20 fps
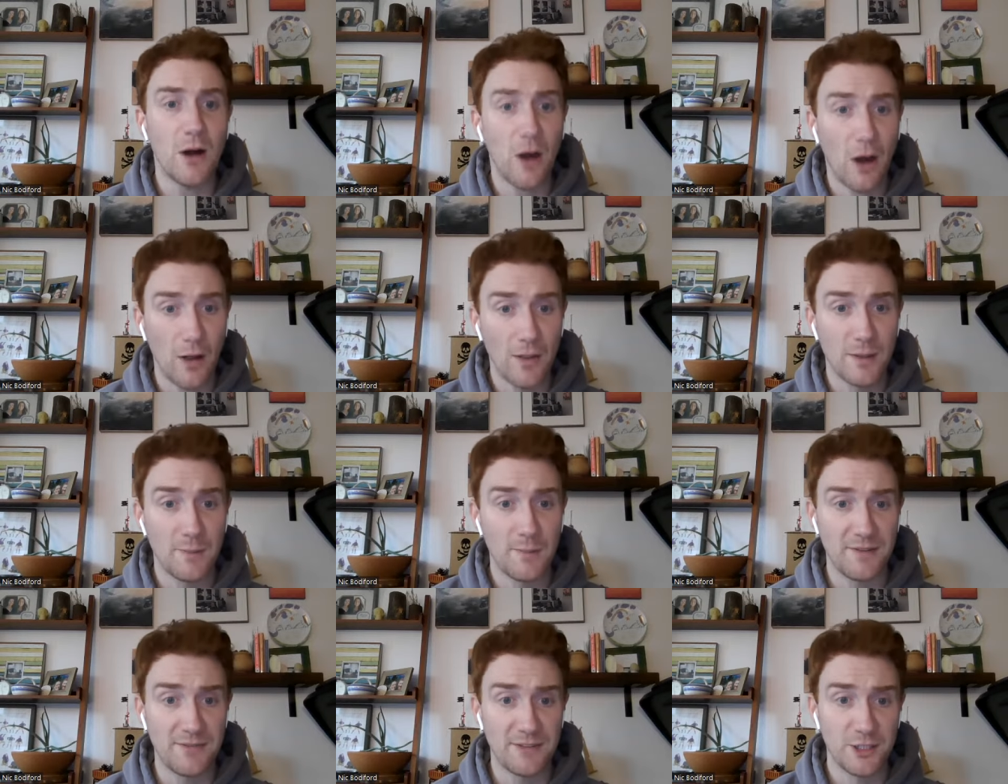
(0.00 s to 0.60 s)
On
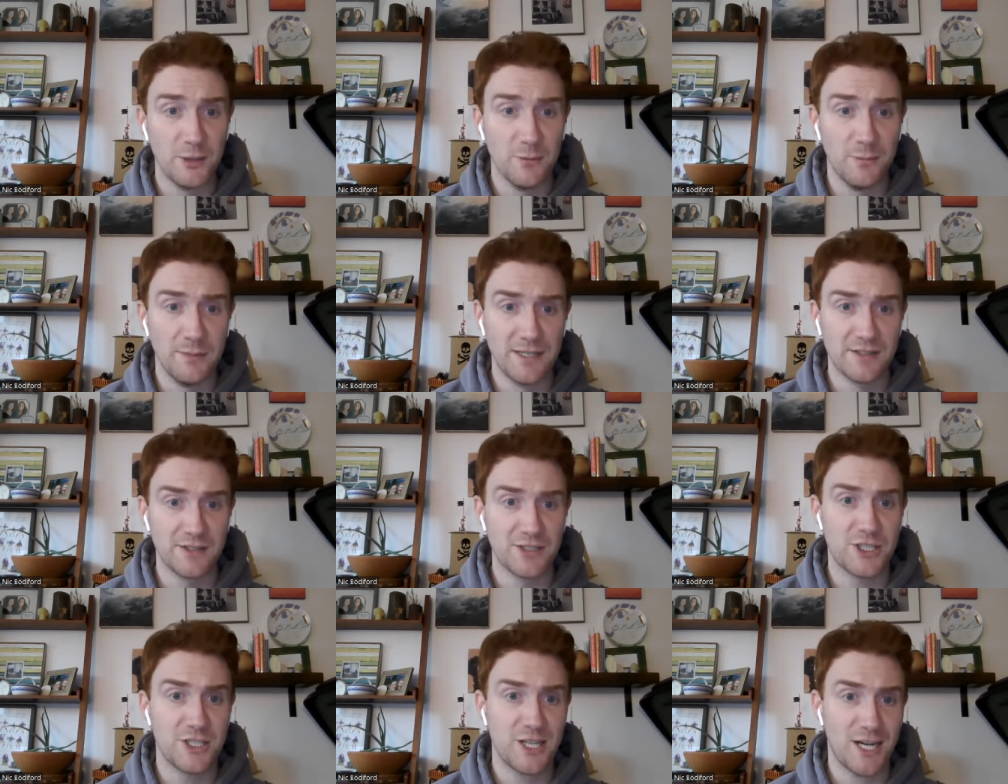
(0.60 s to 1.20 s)
the Buffalo
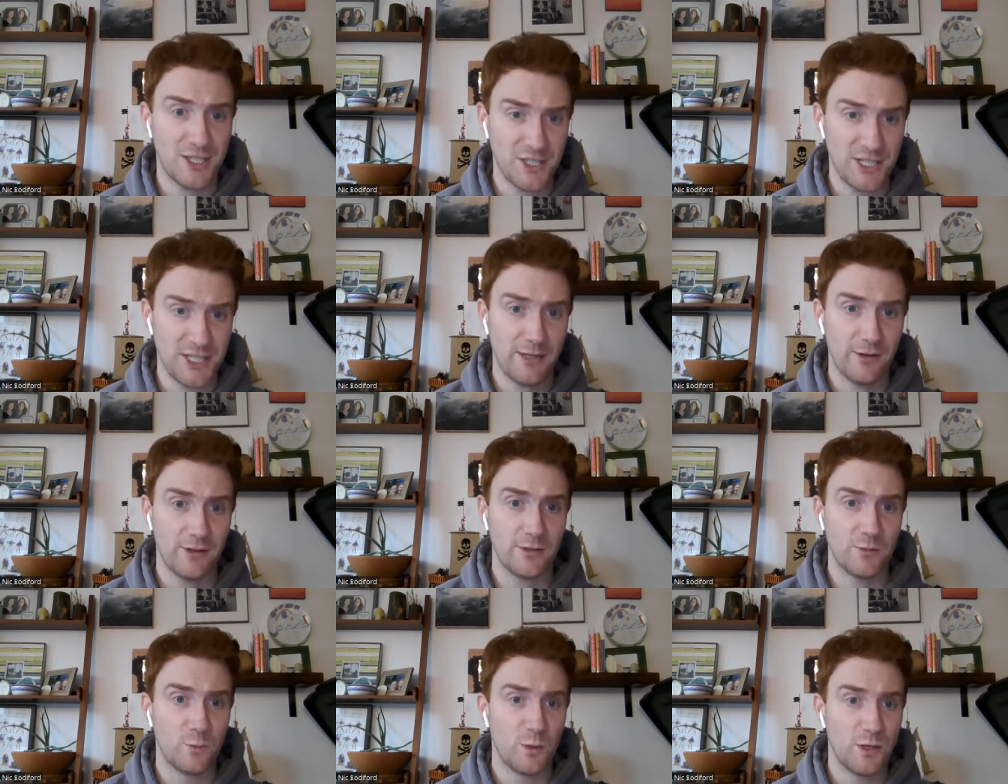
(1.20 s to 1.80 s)
Bills, Josh
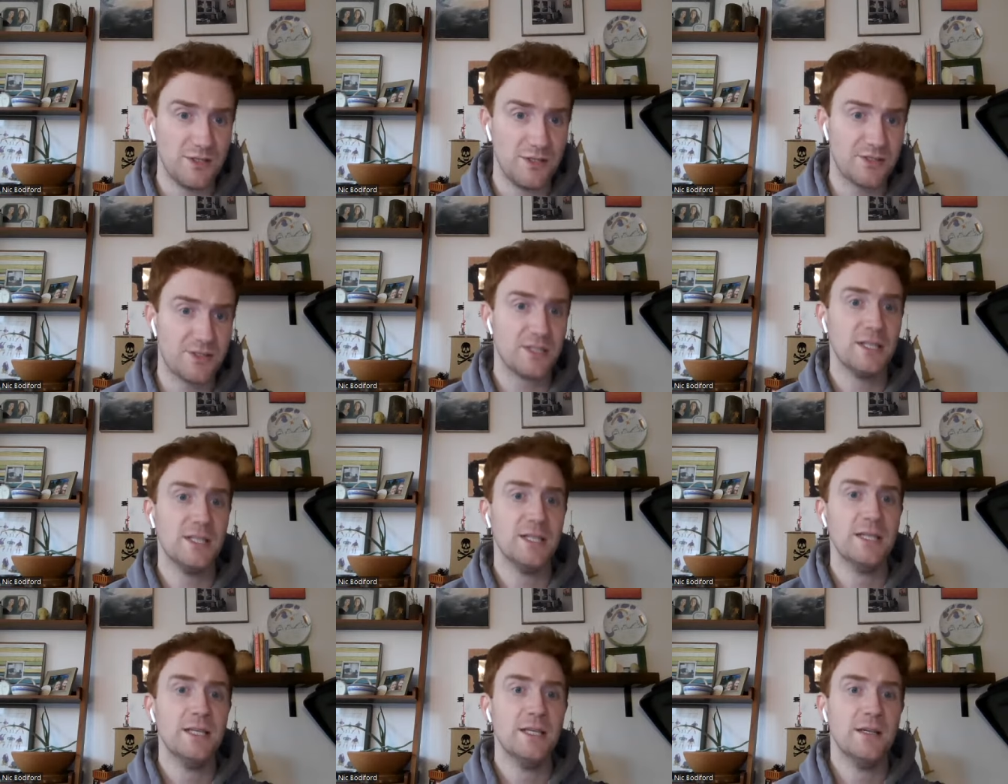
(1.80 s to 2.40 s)
Allen was
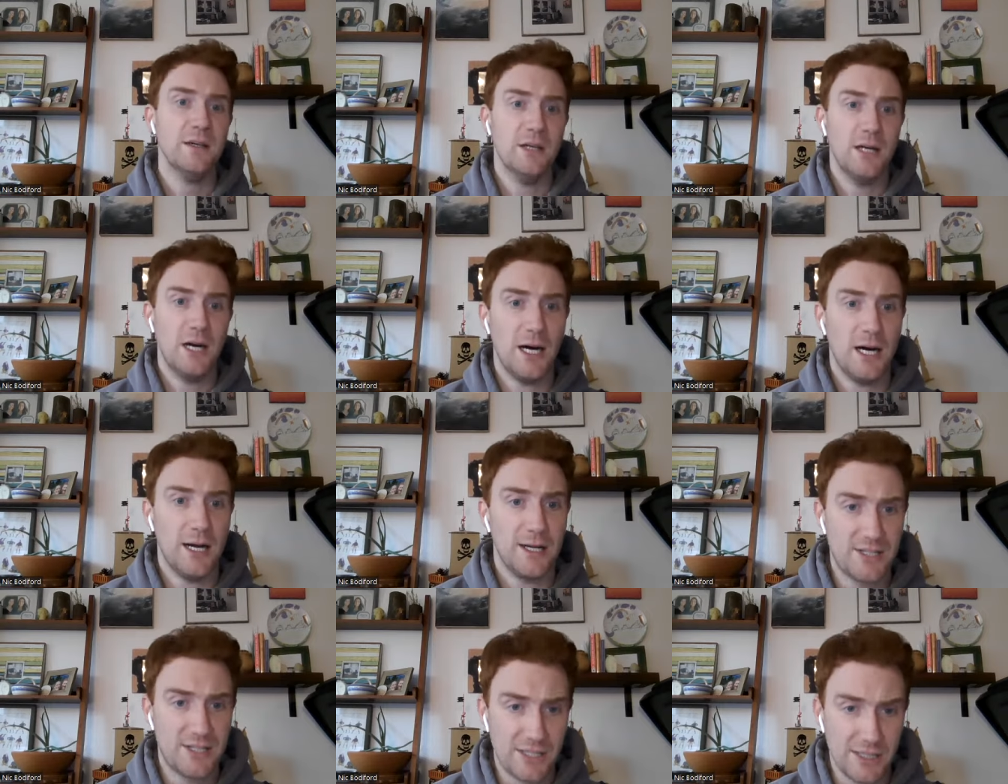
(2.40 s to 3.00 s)

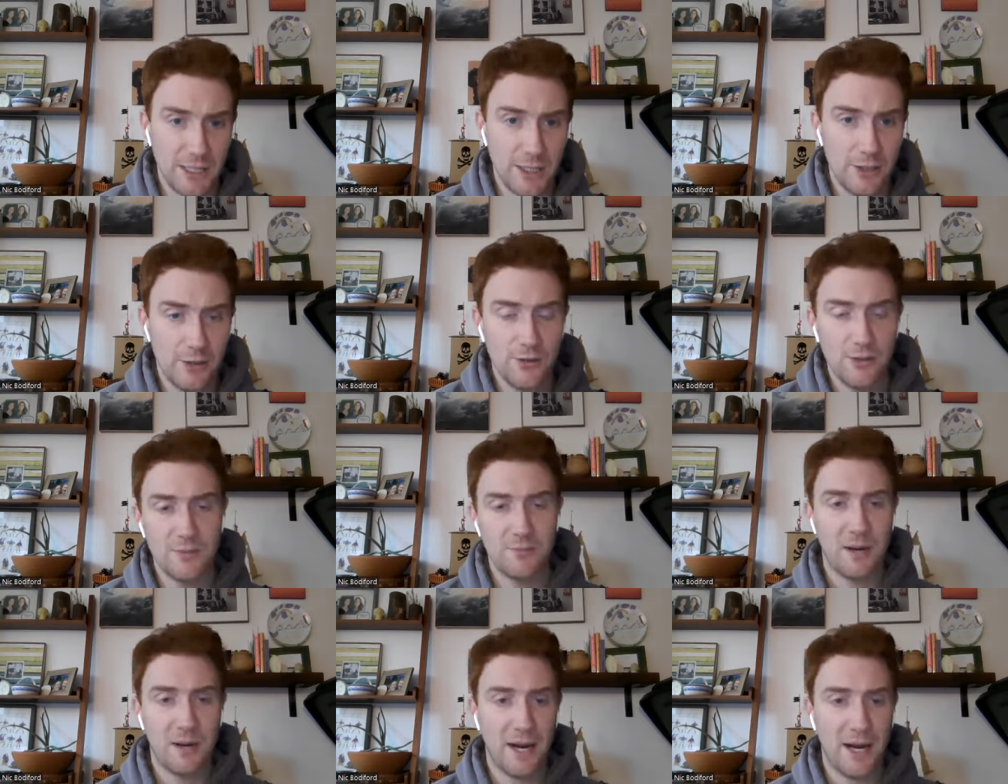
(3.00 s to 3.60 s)
uh,
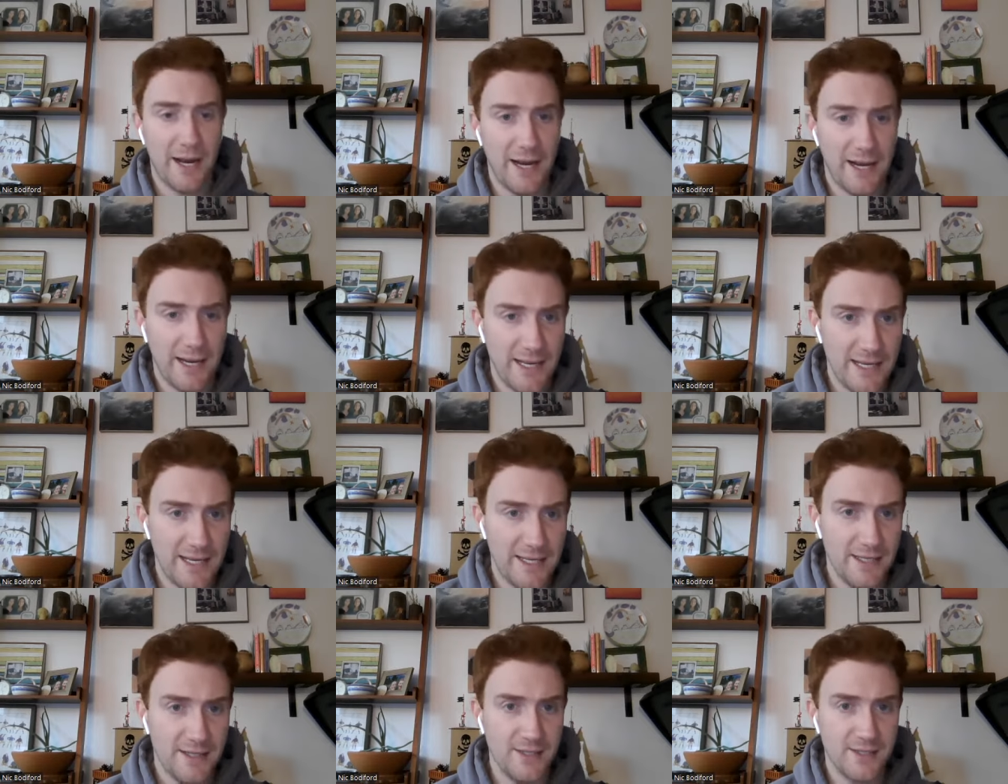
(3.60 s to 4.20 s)
slowed by
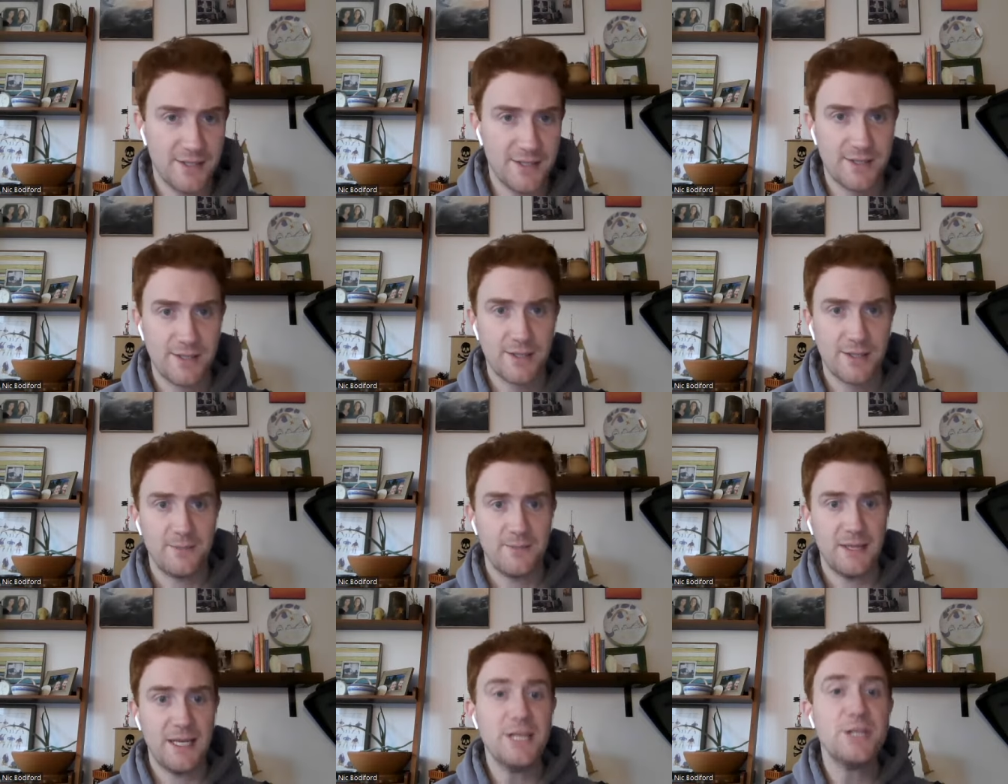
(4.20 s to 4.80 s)
his
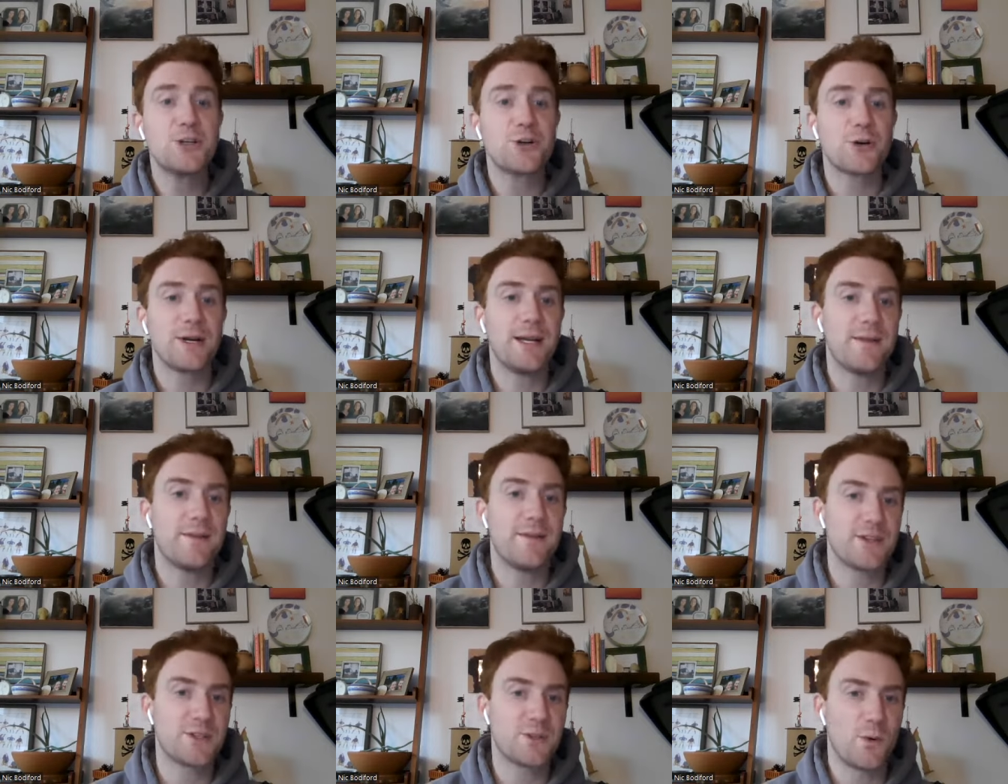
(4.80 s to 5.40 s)
injury
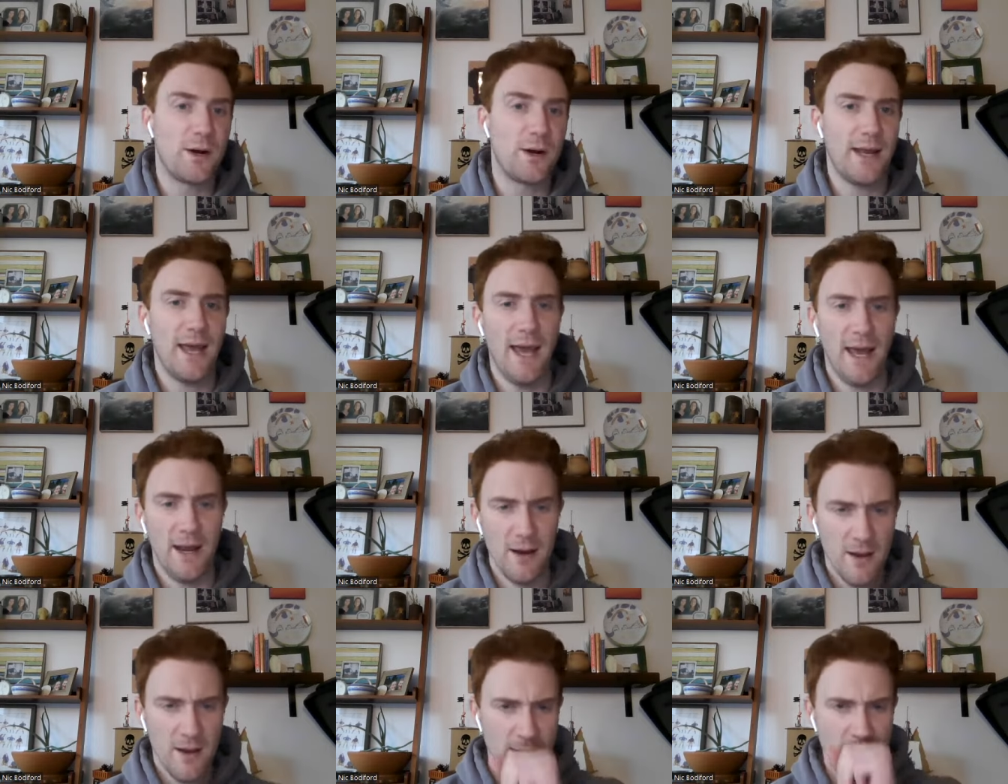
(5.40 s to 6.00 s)
in this one,
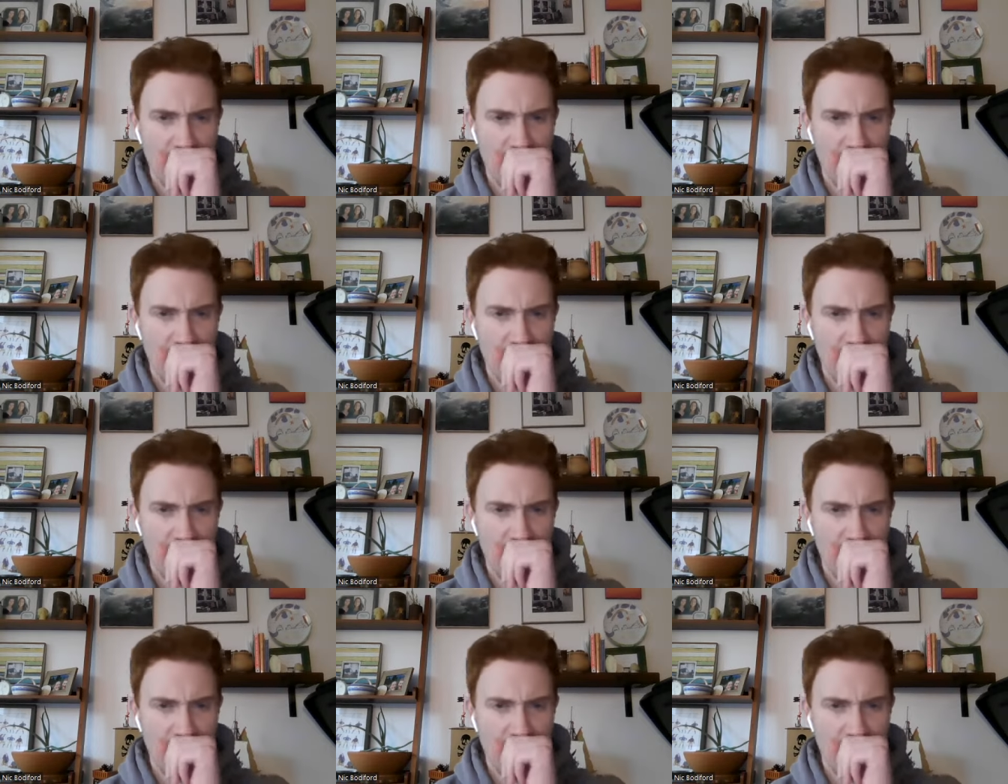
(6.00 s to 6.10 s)
and